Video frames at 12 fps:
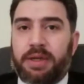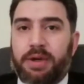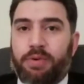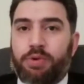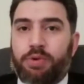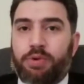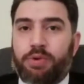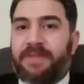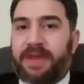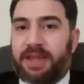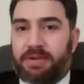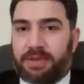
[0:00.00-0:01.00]
which is
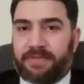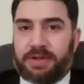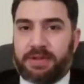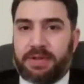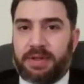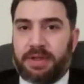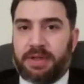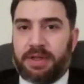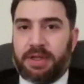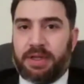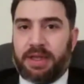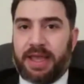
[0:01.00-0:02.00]
very useful.
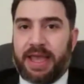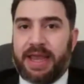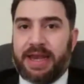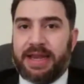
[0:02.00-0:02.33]
And